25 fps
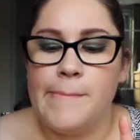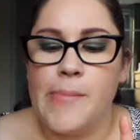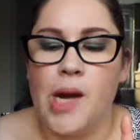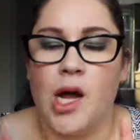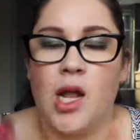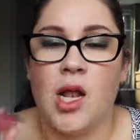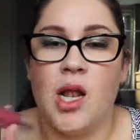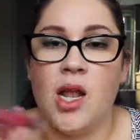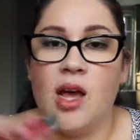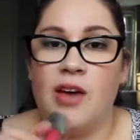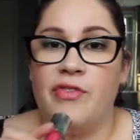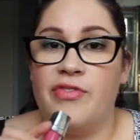
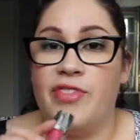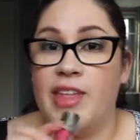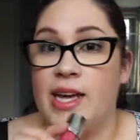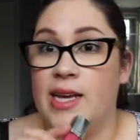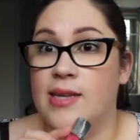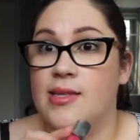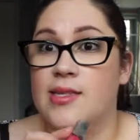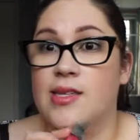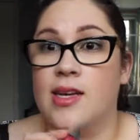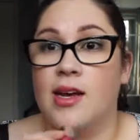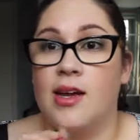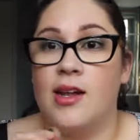I love
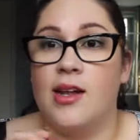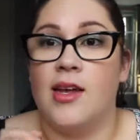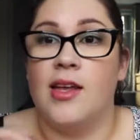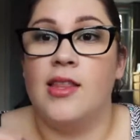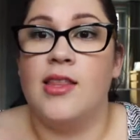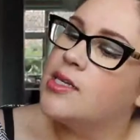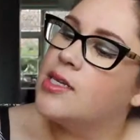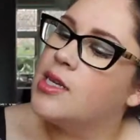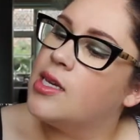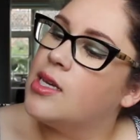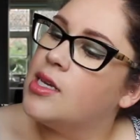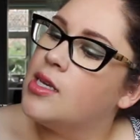this
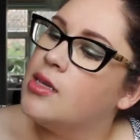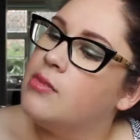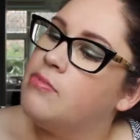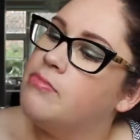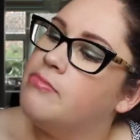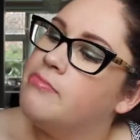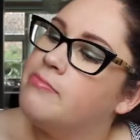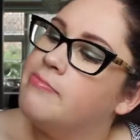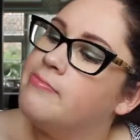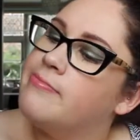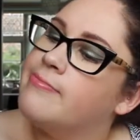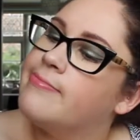colour. Say
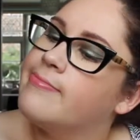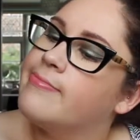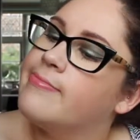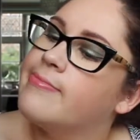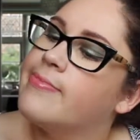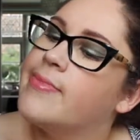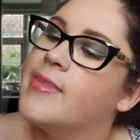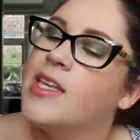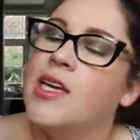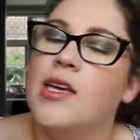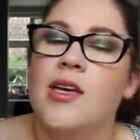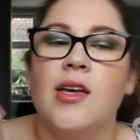
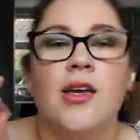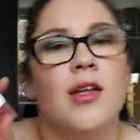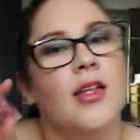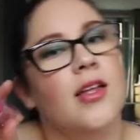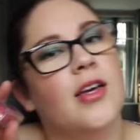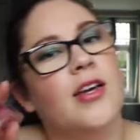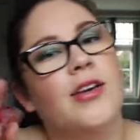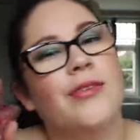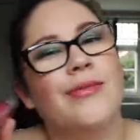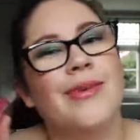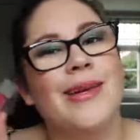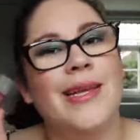mm,
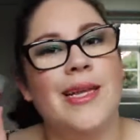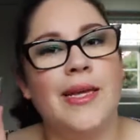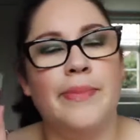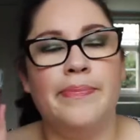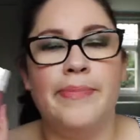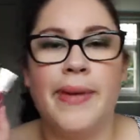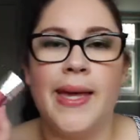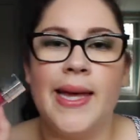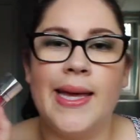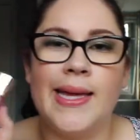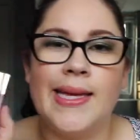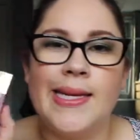like a
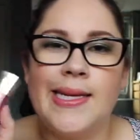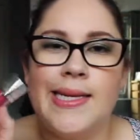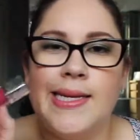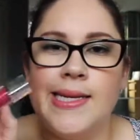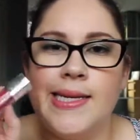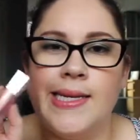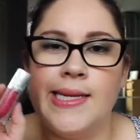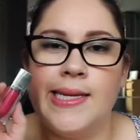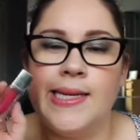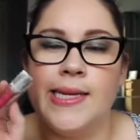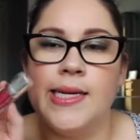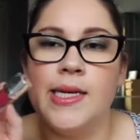really
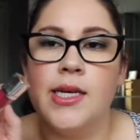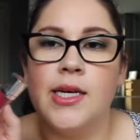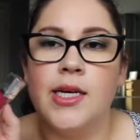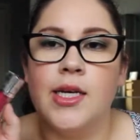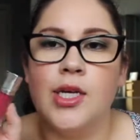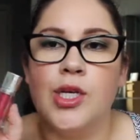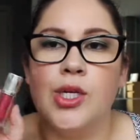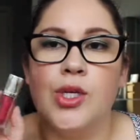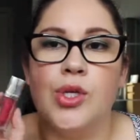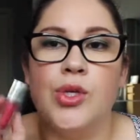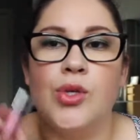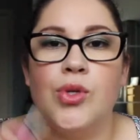pinky
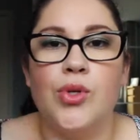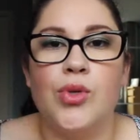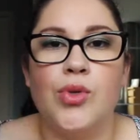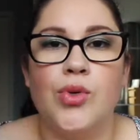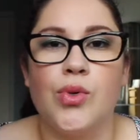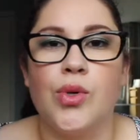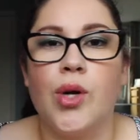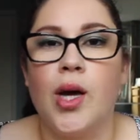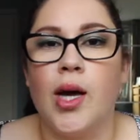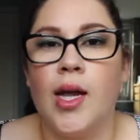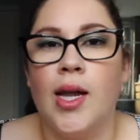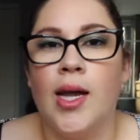
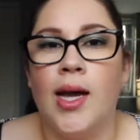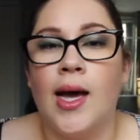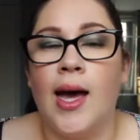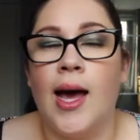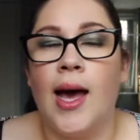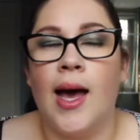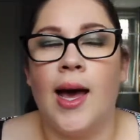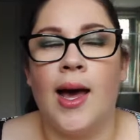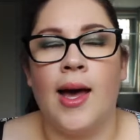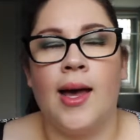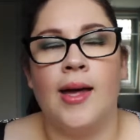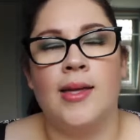neutral
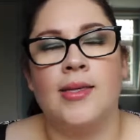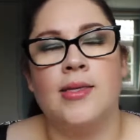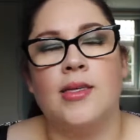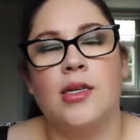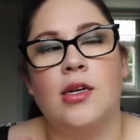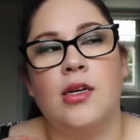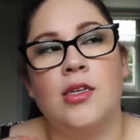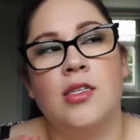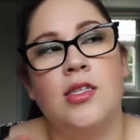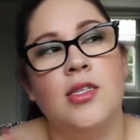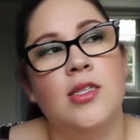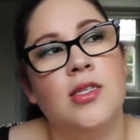colour and
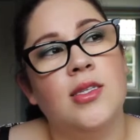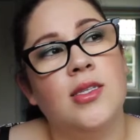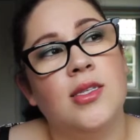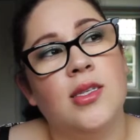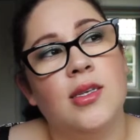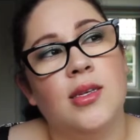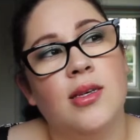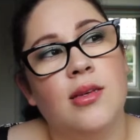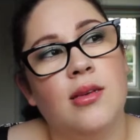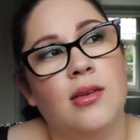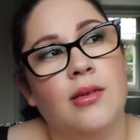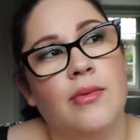I
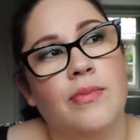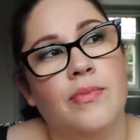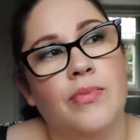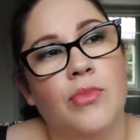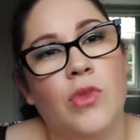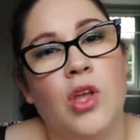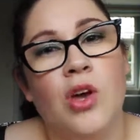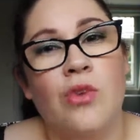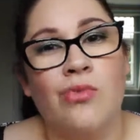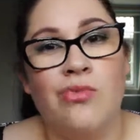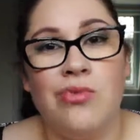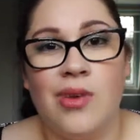just
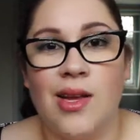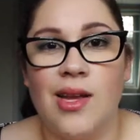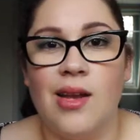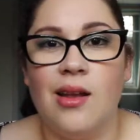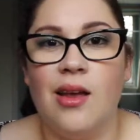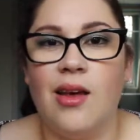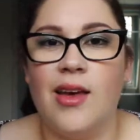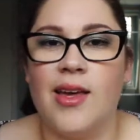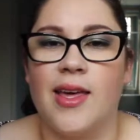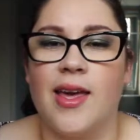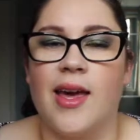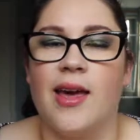I really
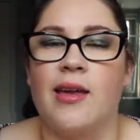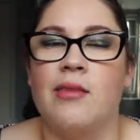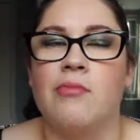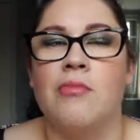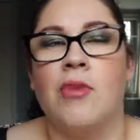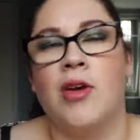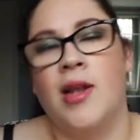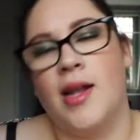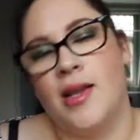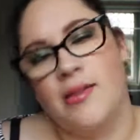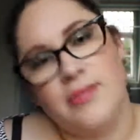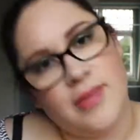like it
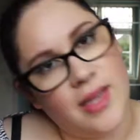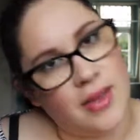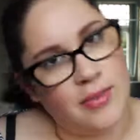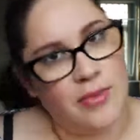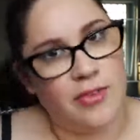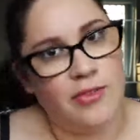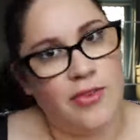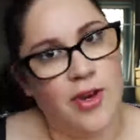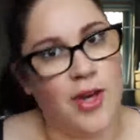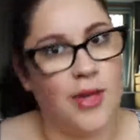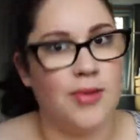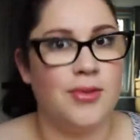and my name's
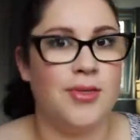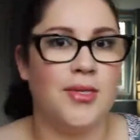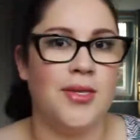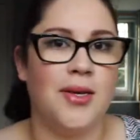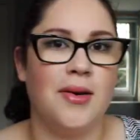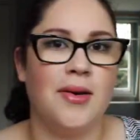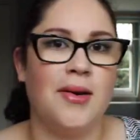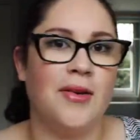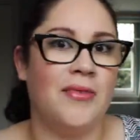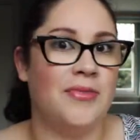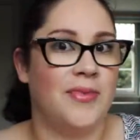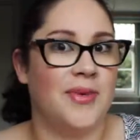Amii-Rose
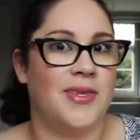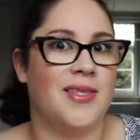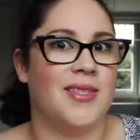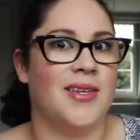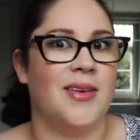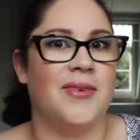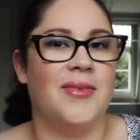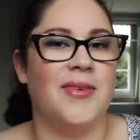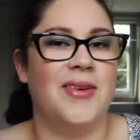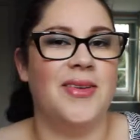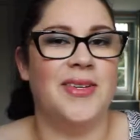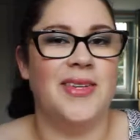so
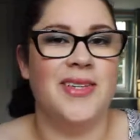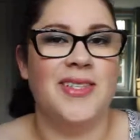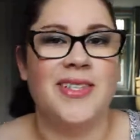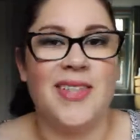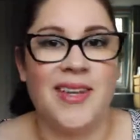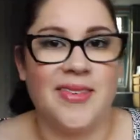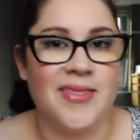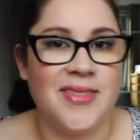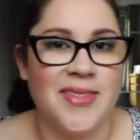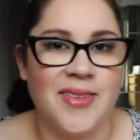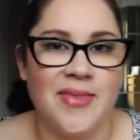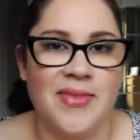obviously I wanted
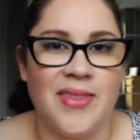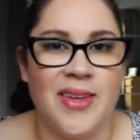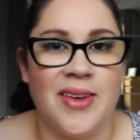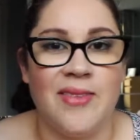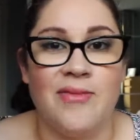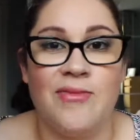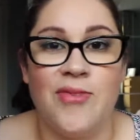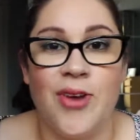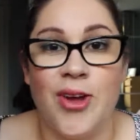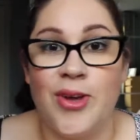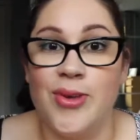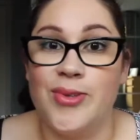to have
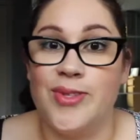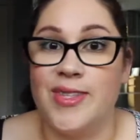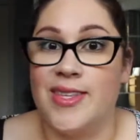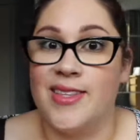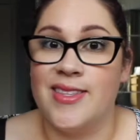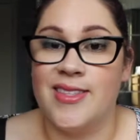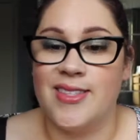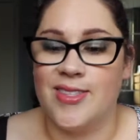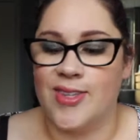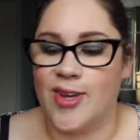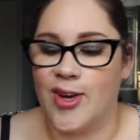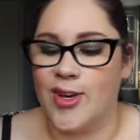something rose
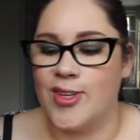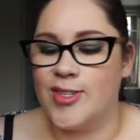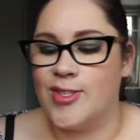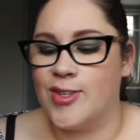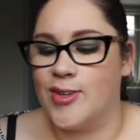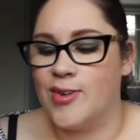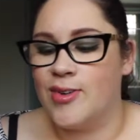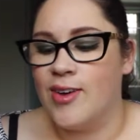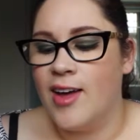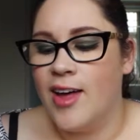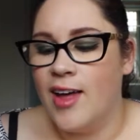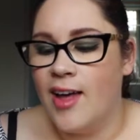in the
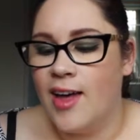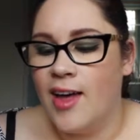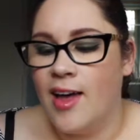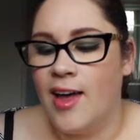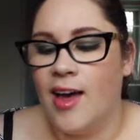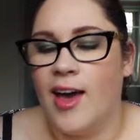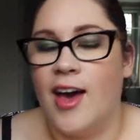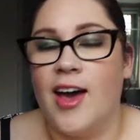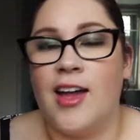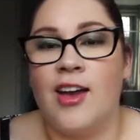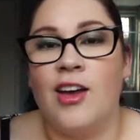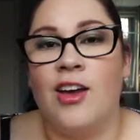title
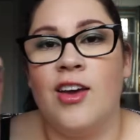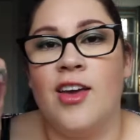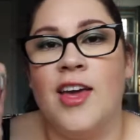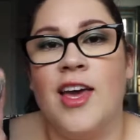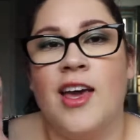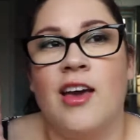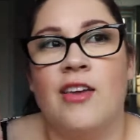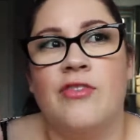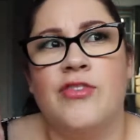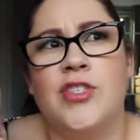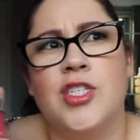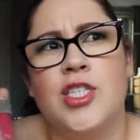and I
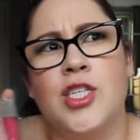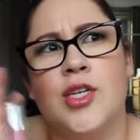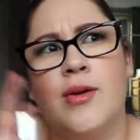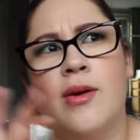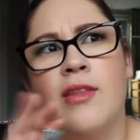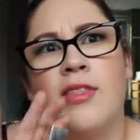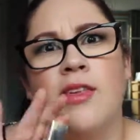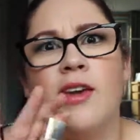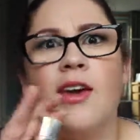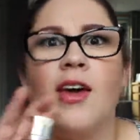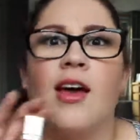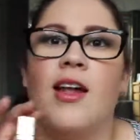have two
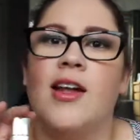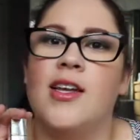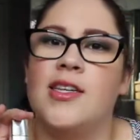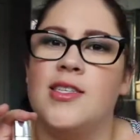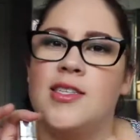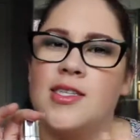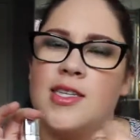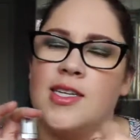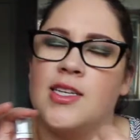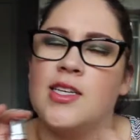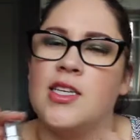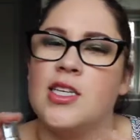other
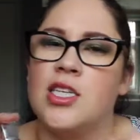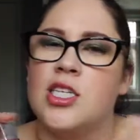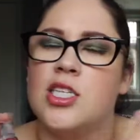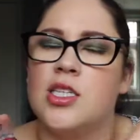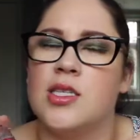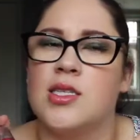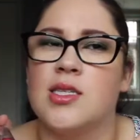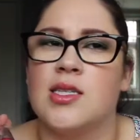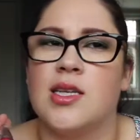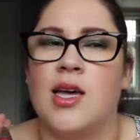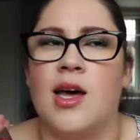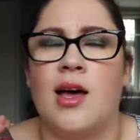colours
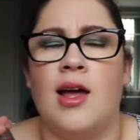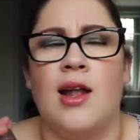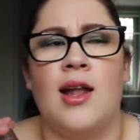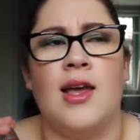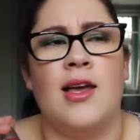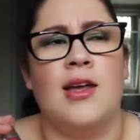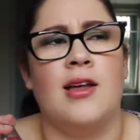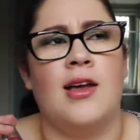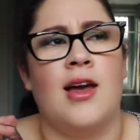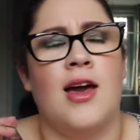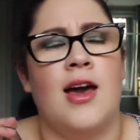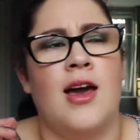Signature
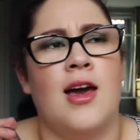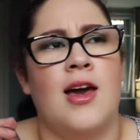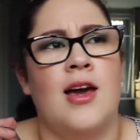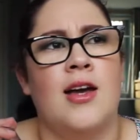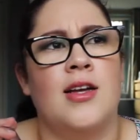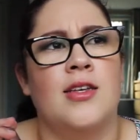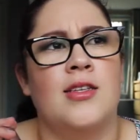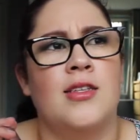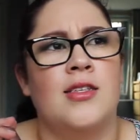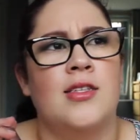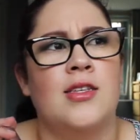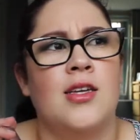Scarlet
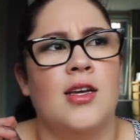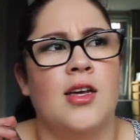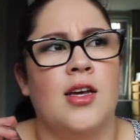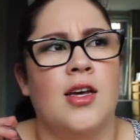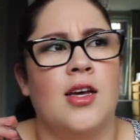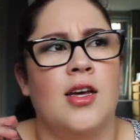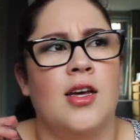and